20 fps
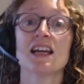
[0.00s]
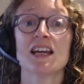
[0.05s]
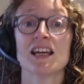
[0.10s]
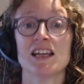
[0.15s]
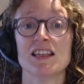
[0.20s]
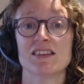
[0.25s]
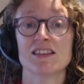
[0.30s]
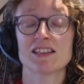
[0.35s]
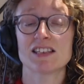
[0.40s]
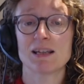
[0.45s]

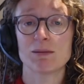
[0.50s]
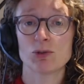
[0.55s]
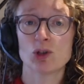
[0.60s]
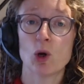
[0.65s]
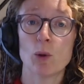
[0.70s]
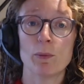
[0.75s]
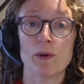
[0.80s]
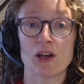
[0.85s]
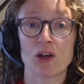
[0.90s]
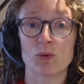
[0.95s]
in the same
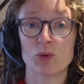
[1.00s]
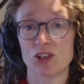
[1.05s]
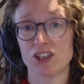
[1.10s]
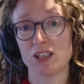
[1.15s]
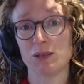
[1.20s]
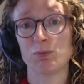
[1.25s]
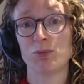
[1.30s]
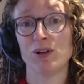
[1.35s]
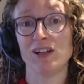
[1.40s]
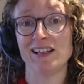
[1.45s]
topic, which
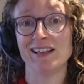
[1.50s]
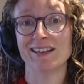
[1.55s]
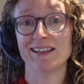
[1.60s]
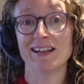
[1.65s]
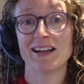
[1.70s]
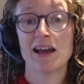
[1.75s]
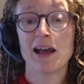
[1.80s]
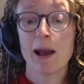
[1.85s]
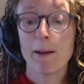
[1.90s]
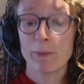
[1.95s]
is brilliant.